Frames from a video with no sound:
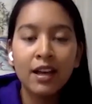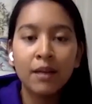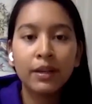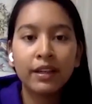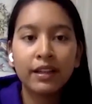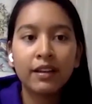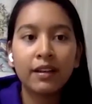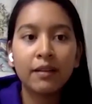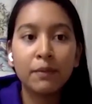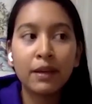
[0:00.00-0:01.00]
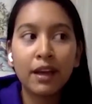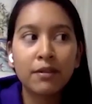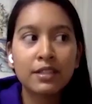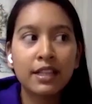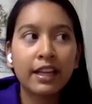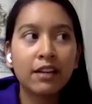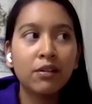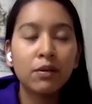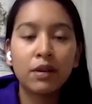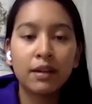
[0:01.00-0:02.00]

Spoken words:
but me, I was like, oh,